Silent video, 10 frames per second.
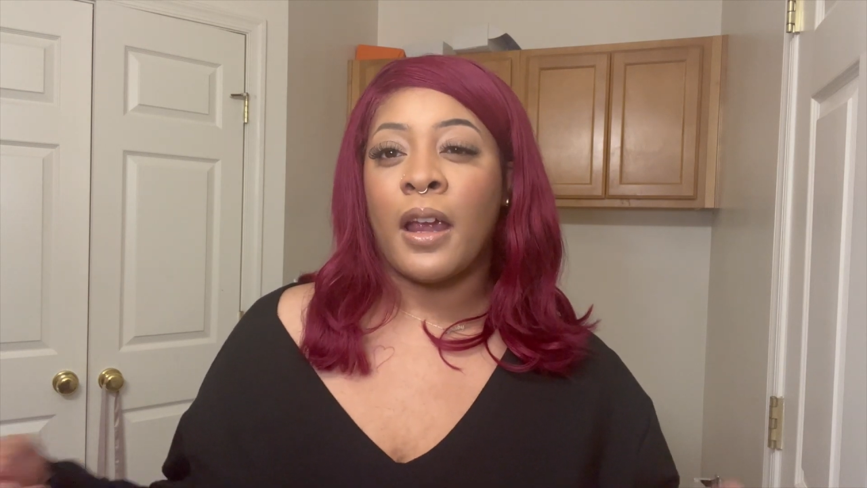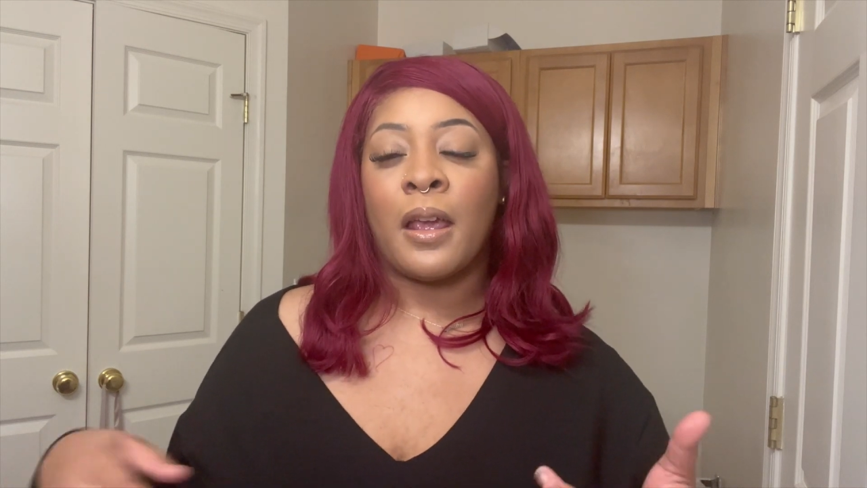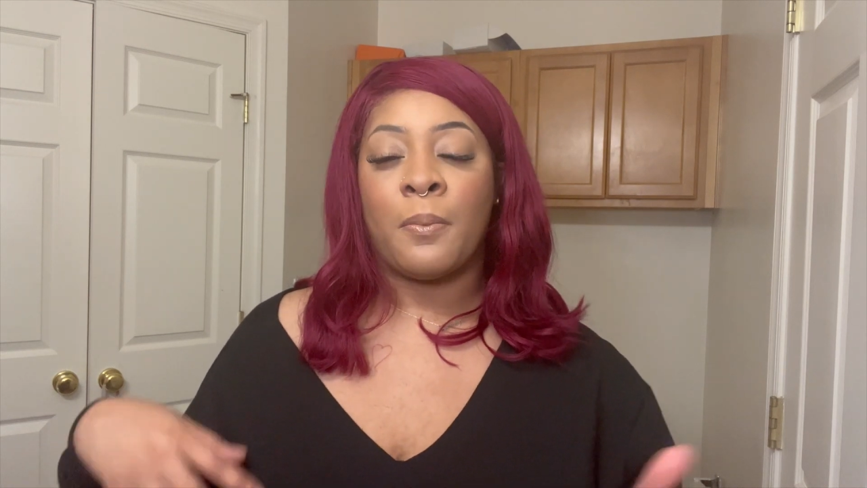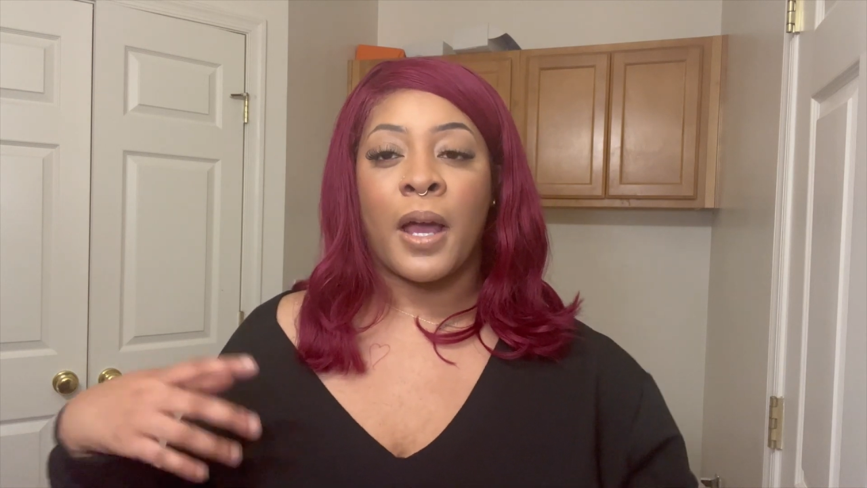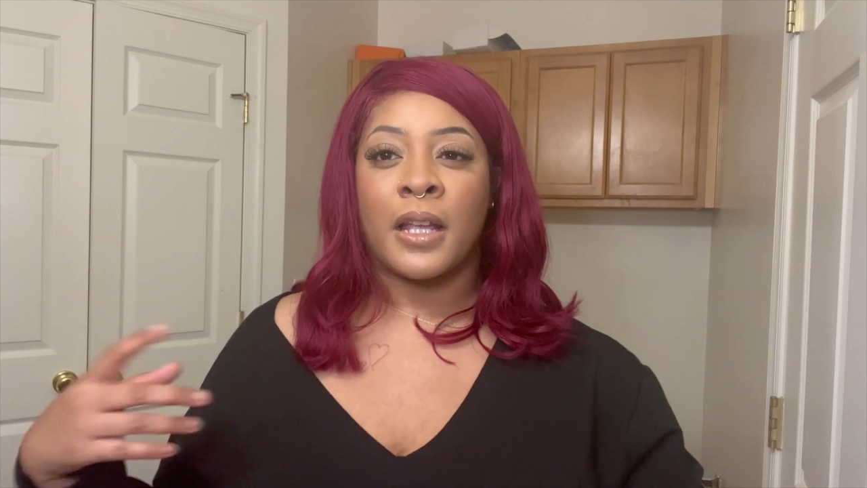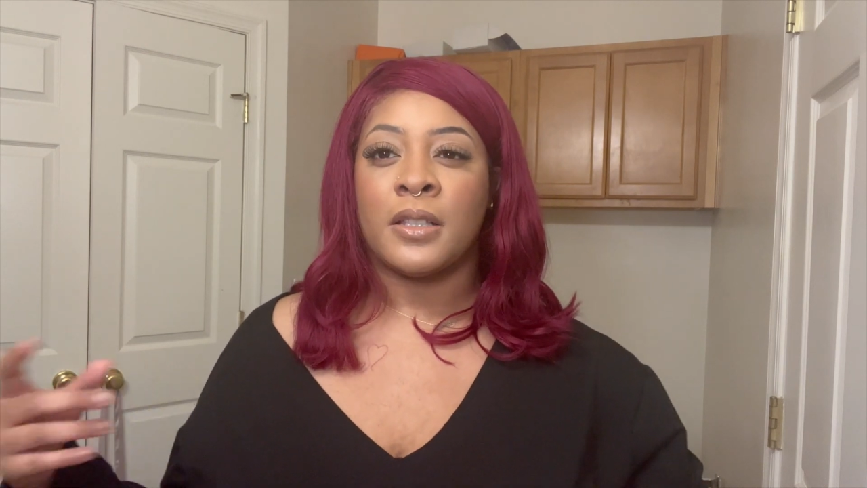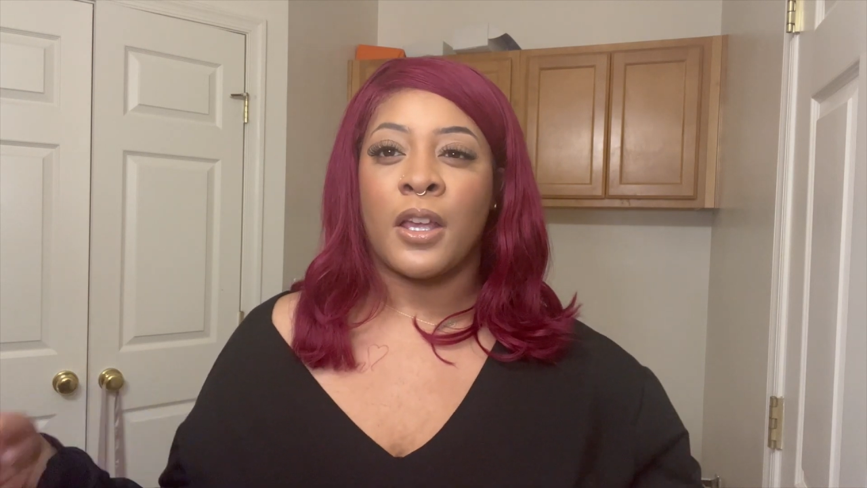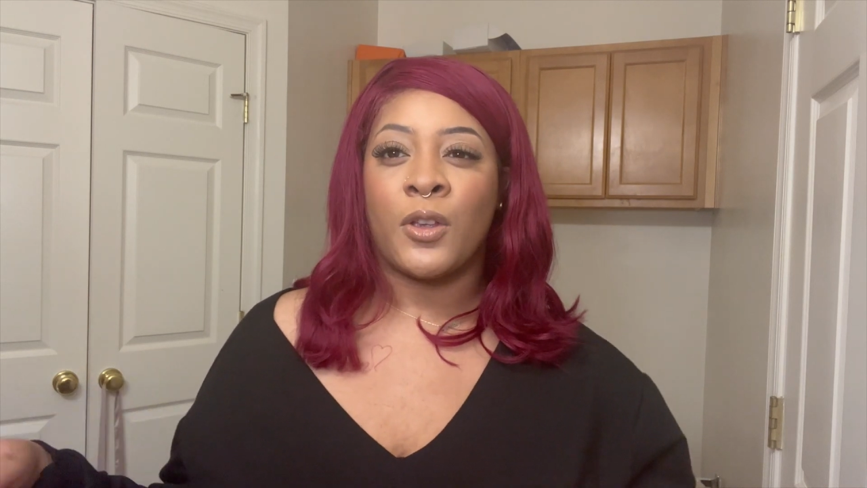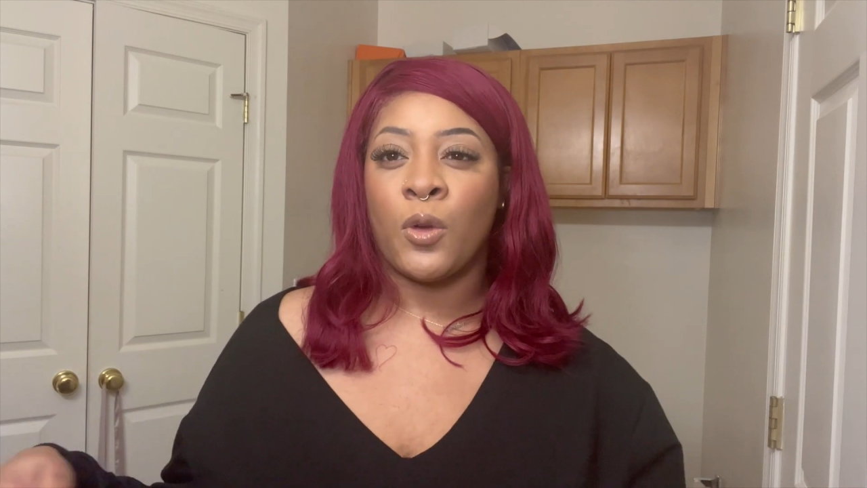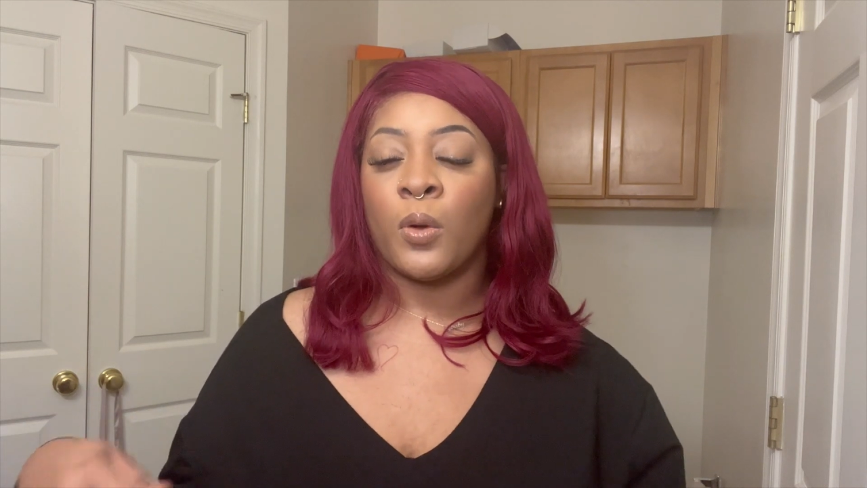it might
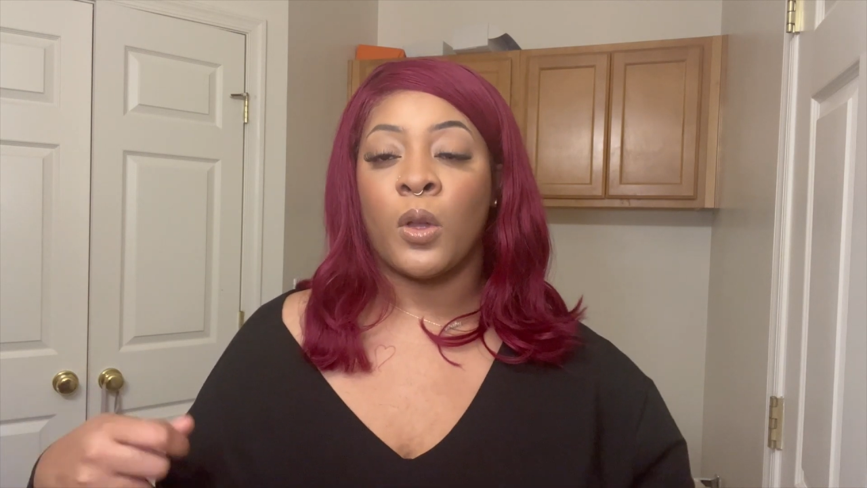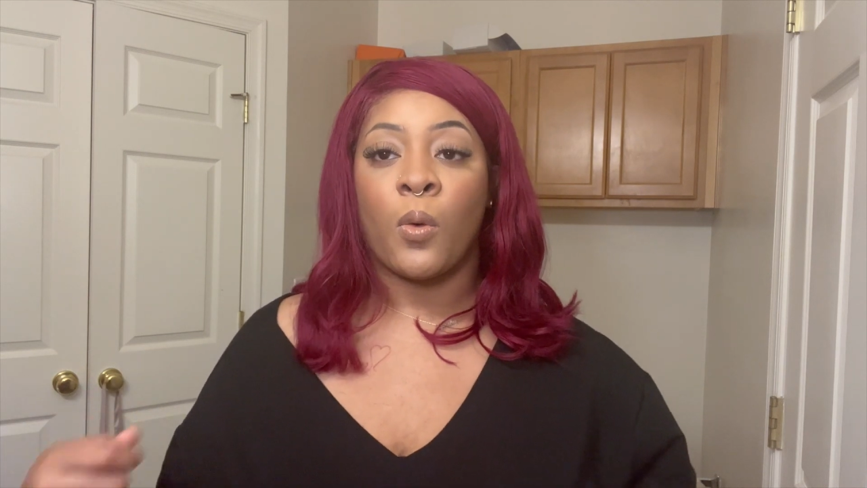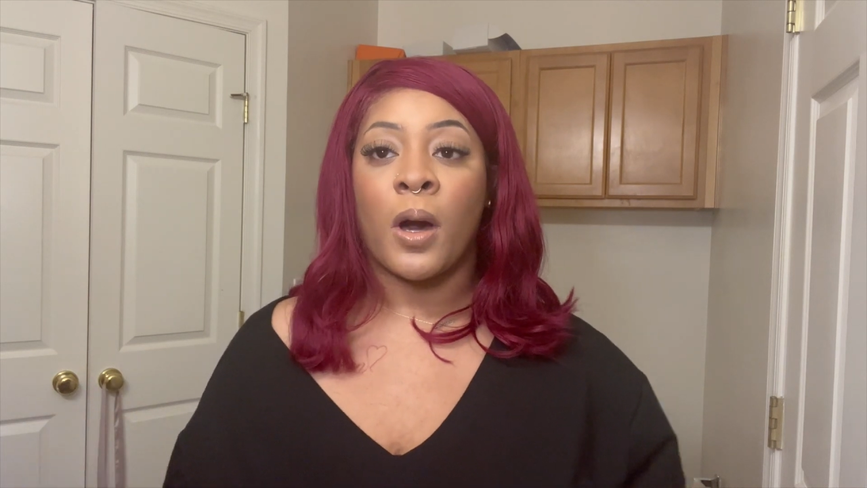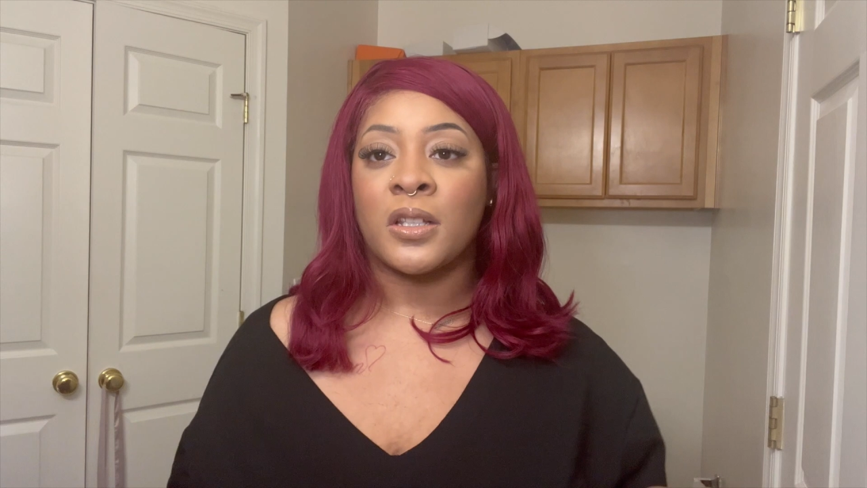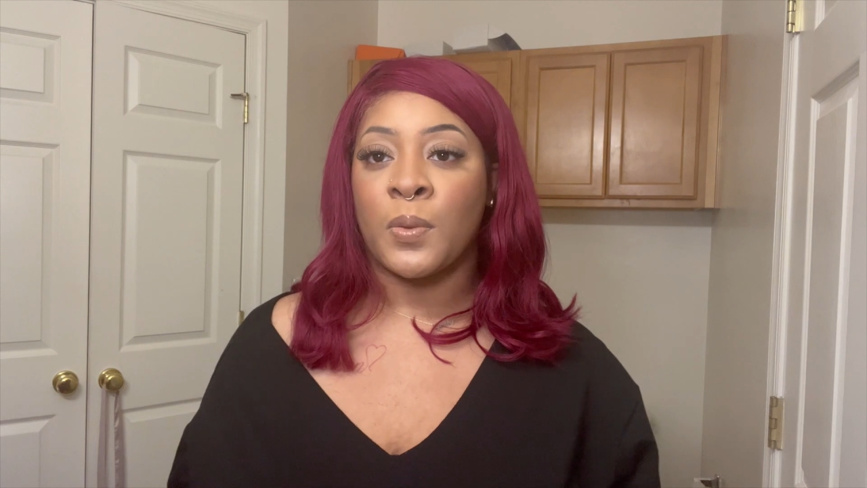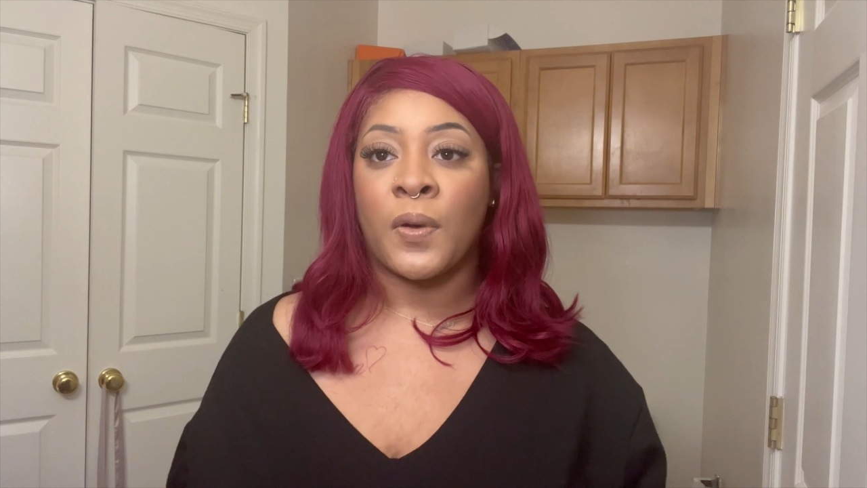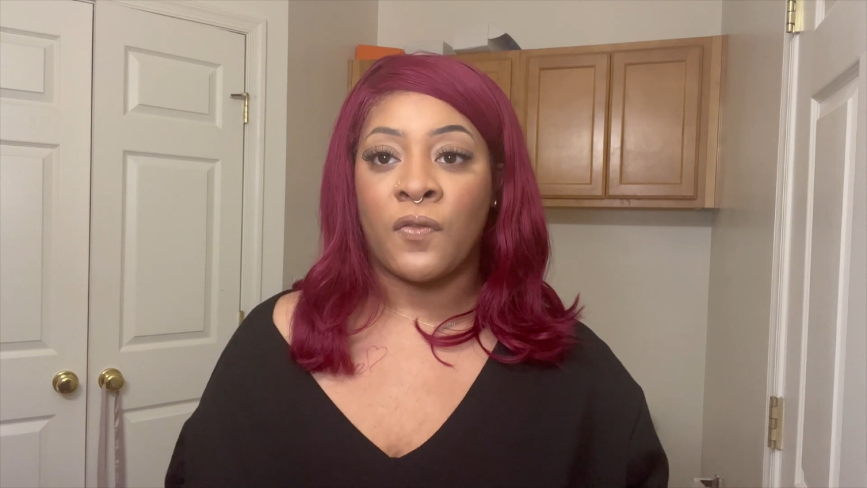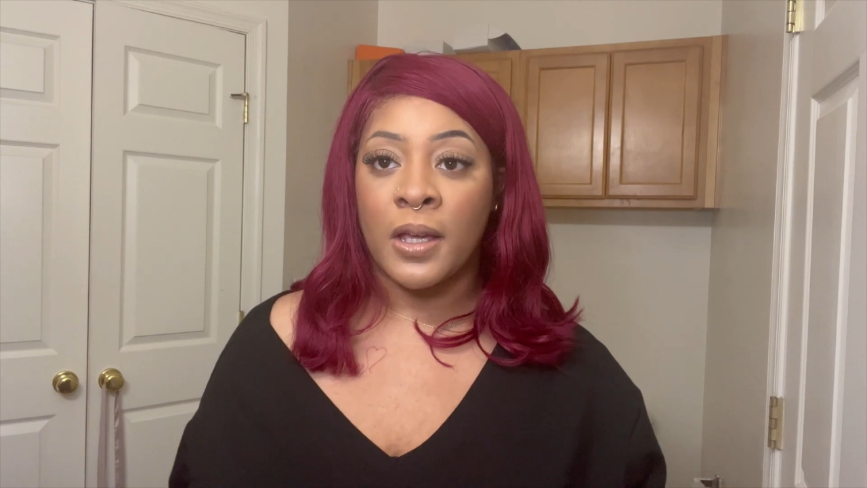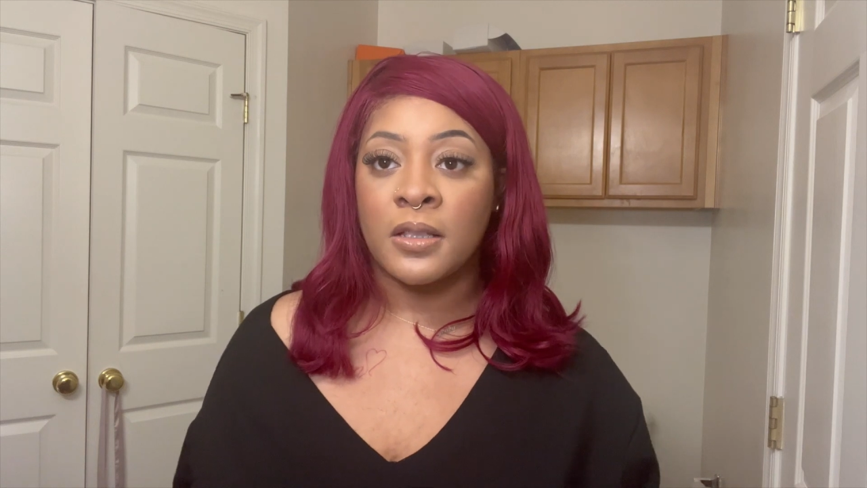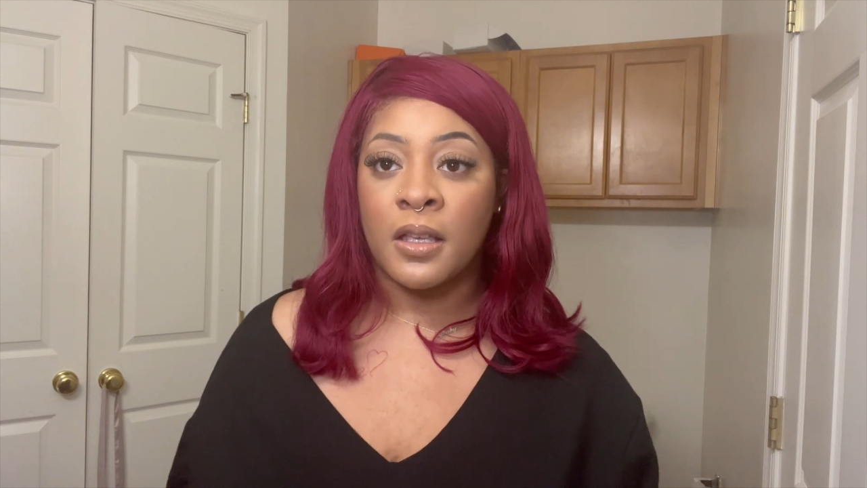take you a little while to
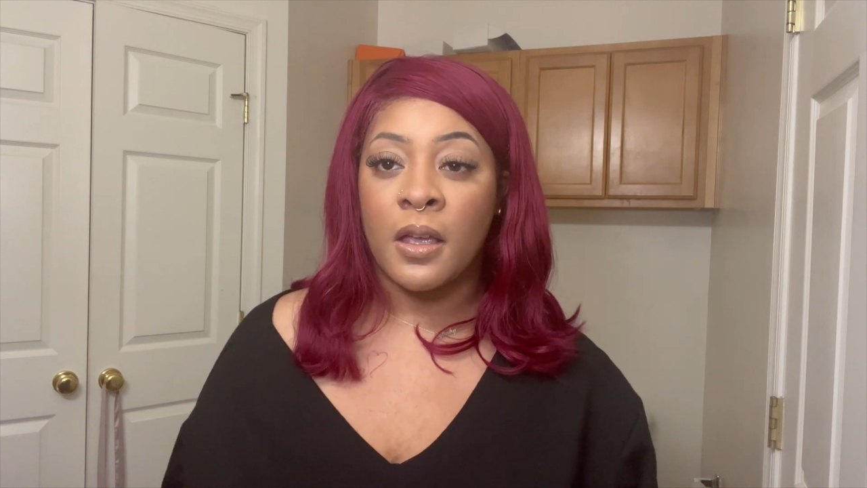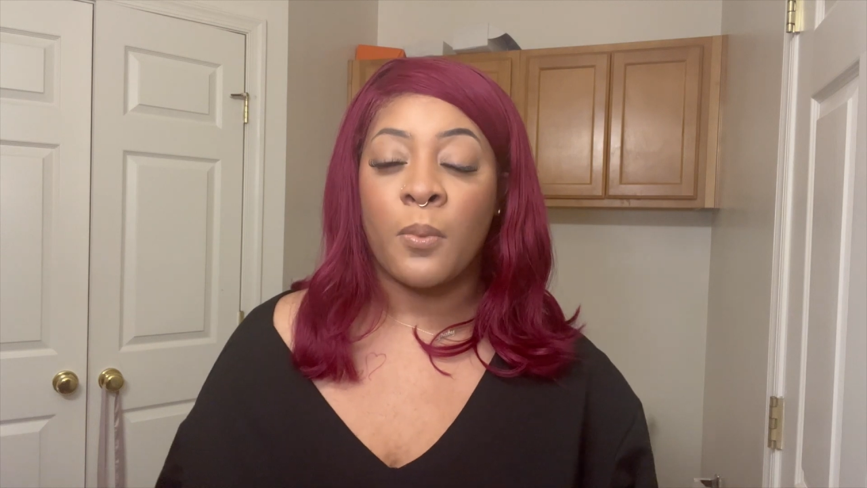perfect it,